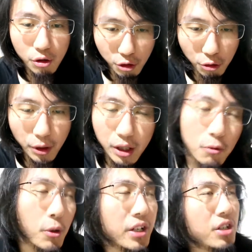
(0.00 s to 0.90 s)

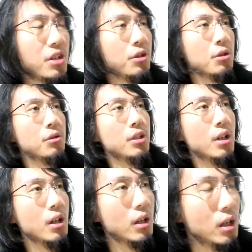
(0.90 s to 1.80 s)
during which you know
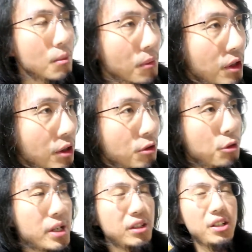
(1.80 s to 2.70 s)
the um, the
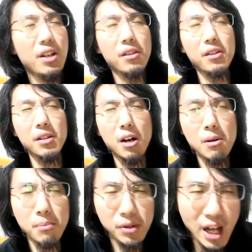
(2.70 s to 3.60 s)
twentieth
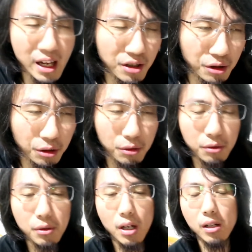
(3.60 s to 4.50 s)

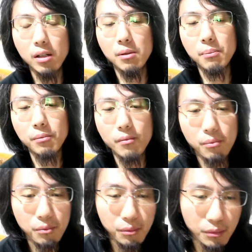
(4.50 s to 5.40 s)
national
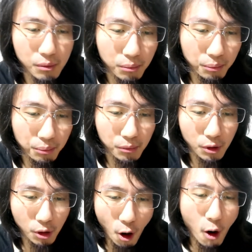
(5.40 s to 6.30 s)

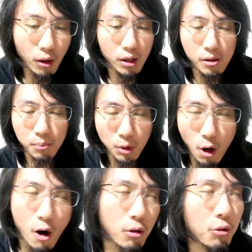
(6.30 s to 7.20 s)
con
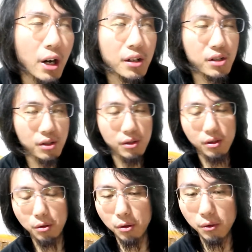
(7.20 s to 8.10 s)
Congress,
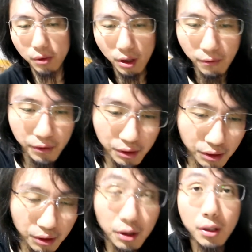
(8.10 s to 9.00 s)
you know, of
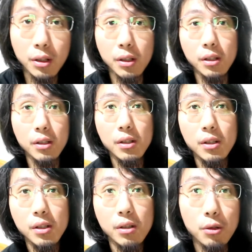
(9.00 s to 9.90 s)
the
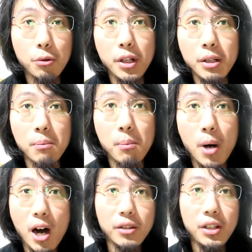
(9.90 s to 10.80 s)
ruling
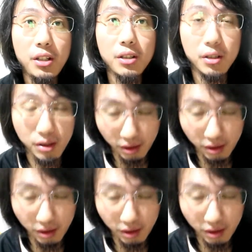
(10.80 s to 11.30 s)
party